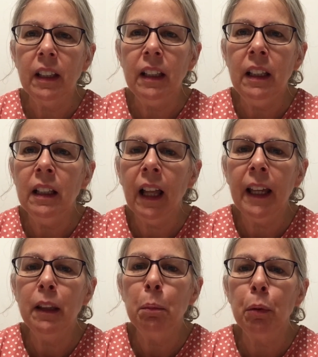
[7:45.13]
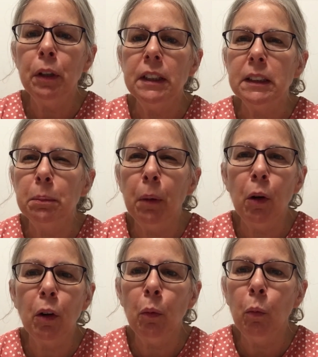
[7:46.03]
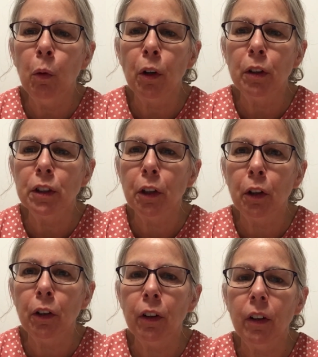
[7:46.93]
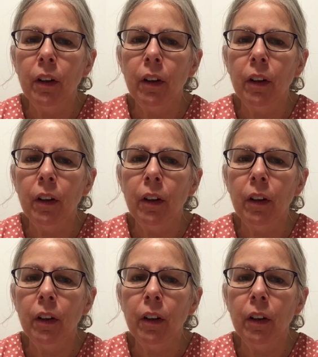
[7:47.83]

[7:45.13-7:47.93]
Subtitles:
Eli the priest spoke a word to her